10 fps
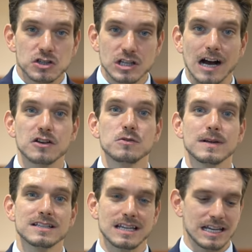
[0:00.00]

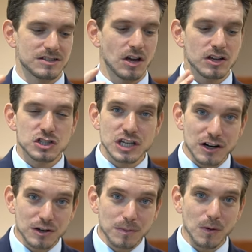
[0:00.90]
documents. It's
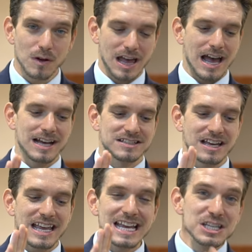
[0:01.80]
shareable, has
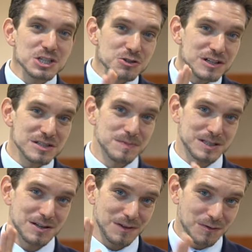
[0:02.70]
industry
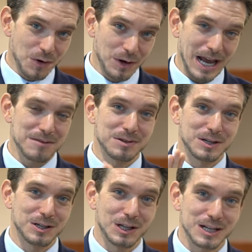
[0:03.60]
specific vocabulary
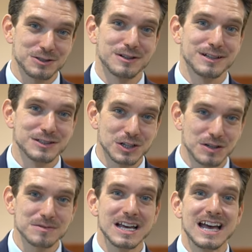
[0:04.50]
and glossary and
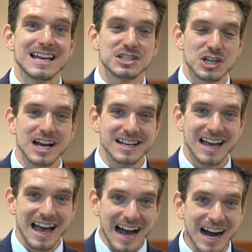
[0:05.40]
terms. Check
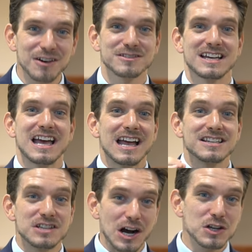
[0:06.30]
out
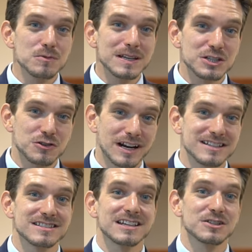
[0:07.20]

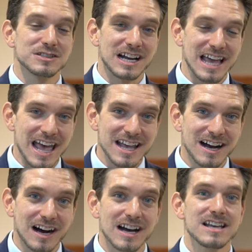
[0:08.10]

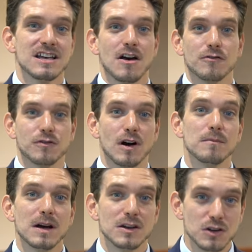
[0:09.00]
documenttranslator.ai
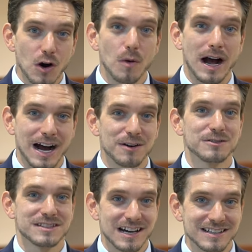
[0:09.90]
from
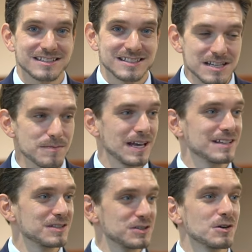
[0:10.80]
knowhow.zip
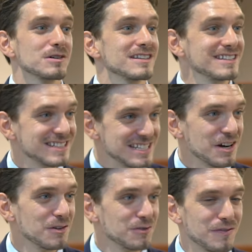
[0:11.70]
and Snowa, the
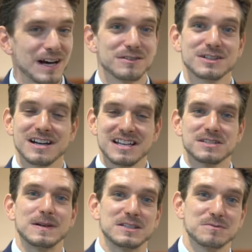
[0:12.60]
CEO and founder,
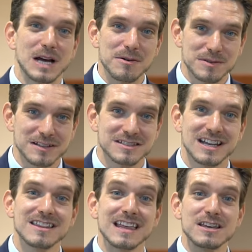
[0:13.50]
spent some time with us
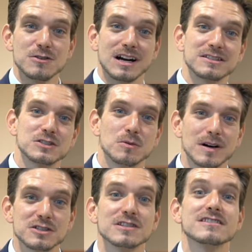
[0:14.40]
today. Thank you guys so
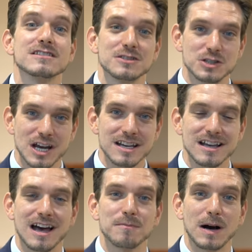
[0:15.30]
much. This is Jay
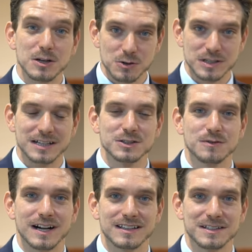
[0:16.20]
at Pangyo Techno
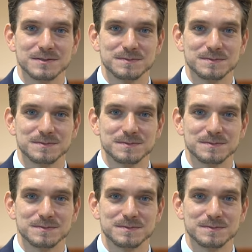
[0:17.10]
Valley.